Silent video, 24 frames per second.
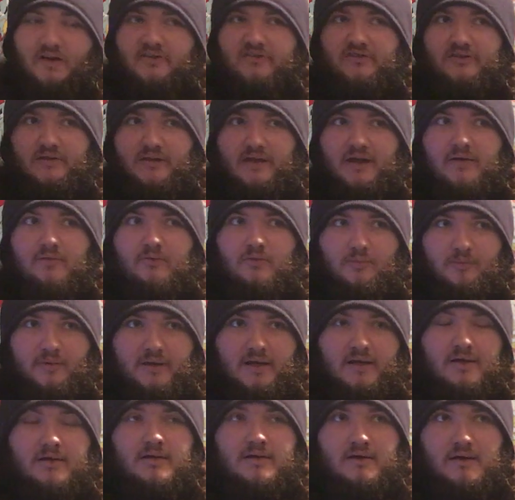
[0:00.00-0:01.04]
we could see that would
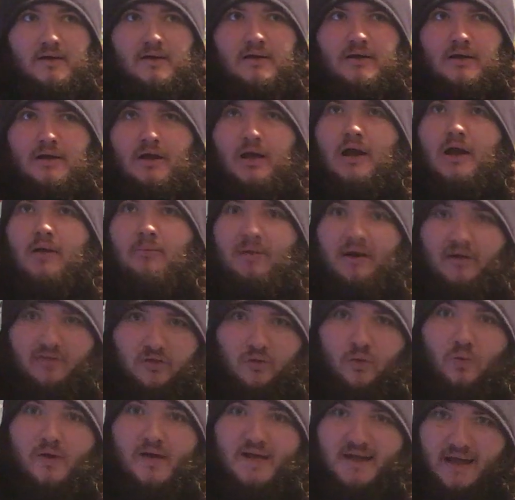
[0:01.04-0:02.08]
be about
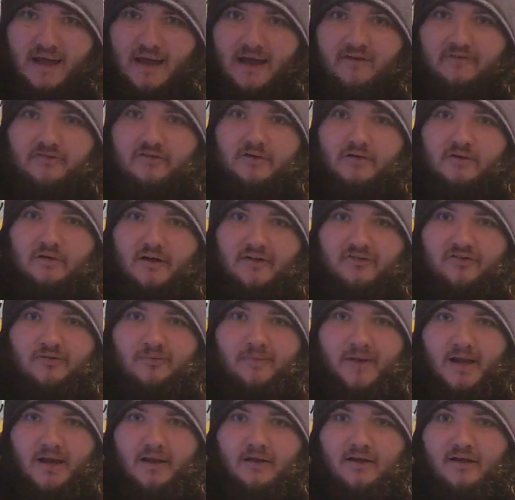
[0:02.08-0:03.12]
the week after
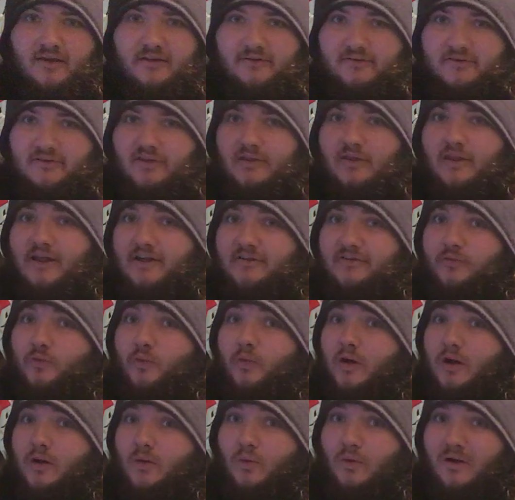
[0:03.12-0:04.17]
WrestleMania, as that's
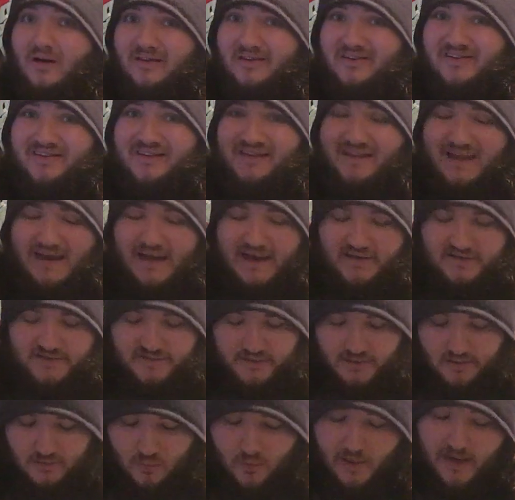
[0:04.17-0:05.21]
where it was last year,